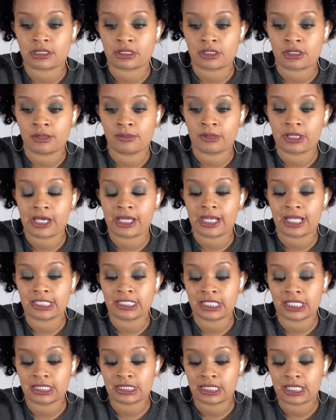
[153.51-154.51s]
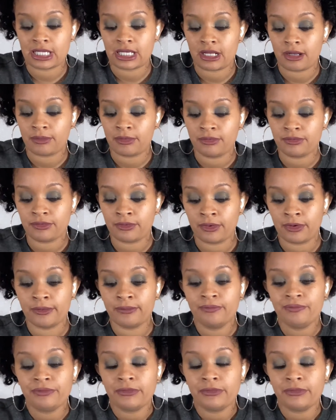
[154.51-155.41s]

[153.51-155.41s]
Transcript: So I'm glad I tested that out before.